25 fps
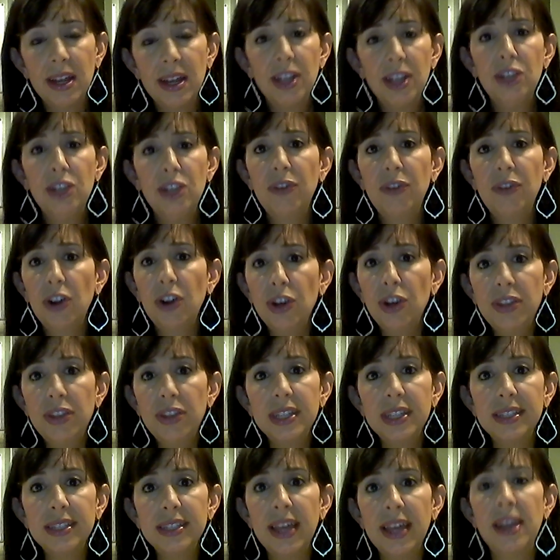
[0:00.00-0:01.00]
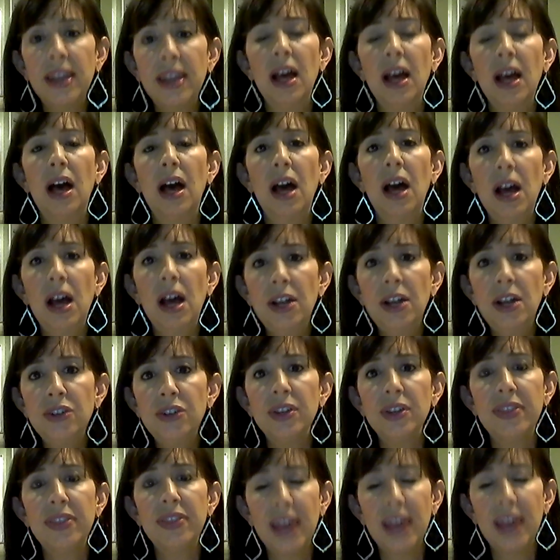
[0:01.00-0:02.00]
You've heard this said
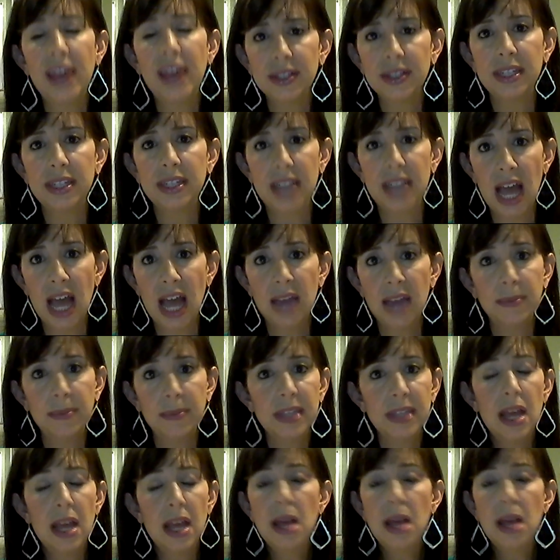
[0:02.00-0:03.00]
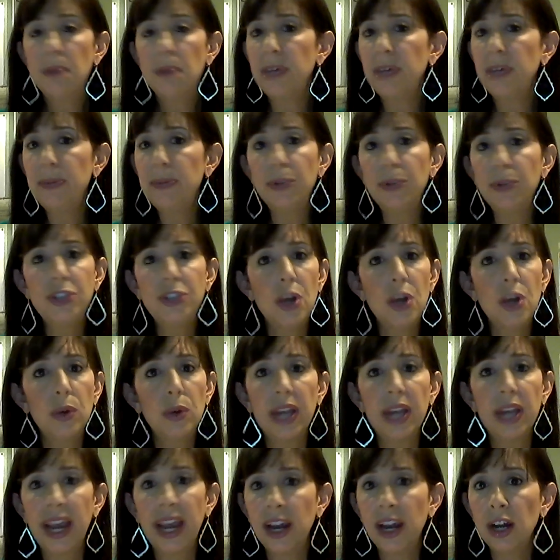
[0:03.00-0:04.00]
100,000 times. People don't
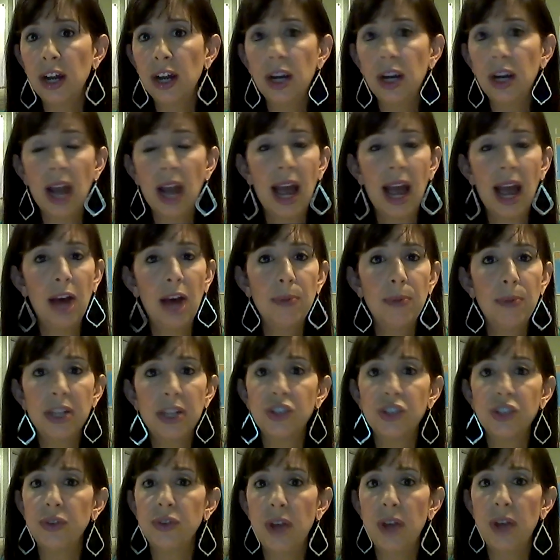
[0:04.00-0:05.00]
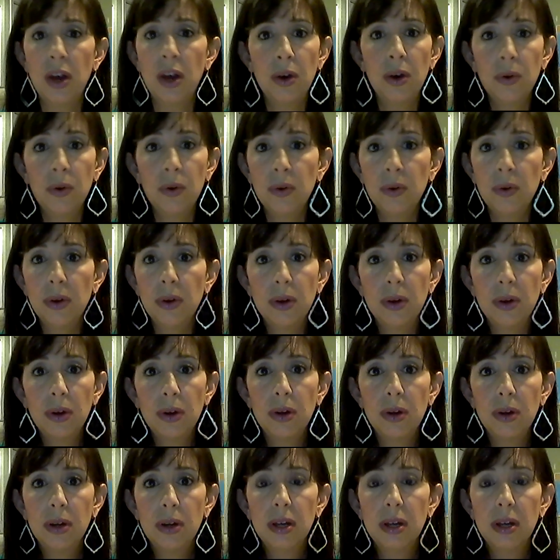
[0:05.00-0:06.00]
care how much you know
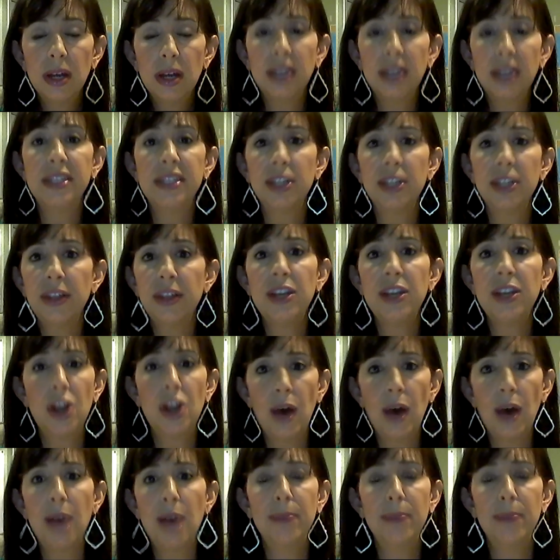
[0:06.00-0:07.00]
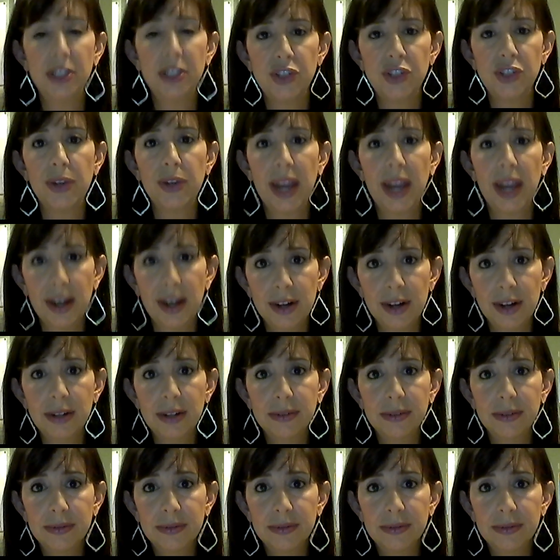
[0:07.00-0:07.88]
until they know how much you care.